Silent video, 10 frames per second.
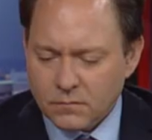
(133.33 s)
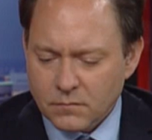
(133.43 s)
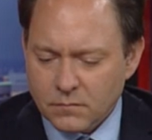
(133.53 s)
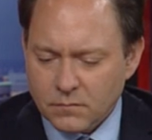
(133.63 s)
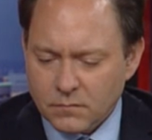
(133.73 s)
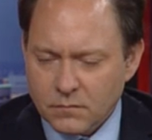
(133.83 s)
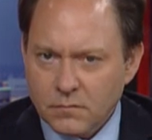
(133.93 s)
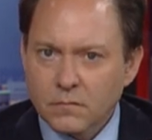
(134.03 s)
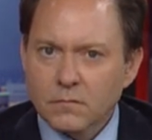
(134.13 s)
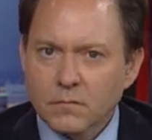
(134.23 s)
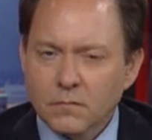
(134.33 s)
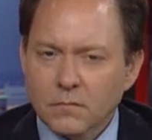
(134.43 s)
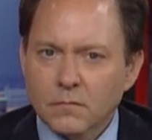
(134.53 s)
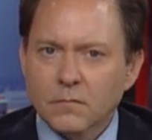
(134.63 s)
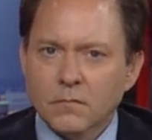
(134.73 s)

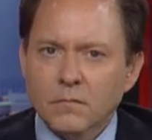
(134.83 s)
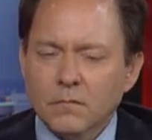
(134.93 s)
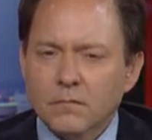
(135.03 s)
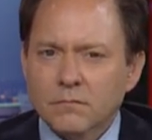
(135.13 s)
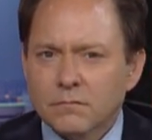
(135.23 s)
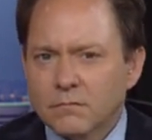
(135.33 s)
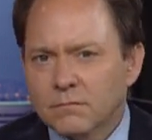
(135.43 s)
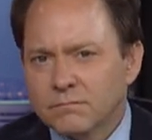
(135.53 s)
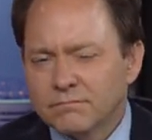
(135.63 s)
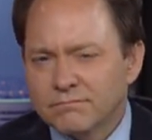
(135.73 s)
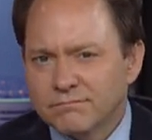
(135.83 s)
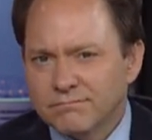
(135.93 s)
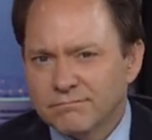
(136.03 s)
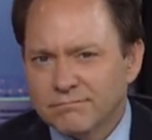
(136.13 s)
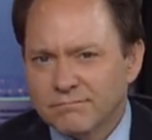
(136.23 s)

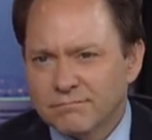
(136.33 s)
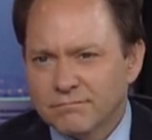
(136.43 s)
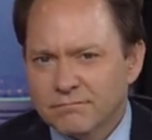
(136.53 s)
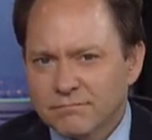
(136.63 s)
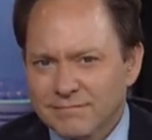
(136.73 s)
(not speaking)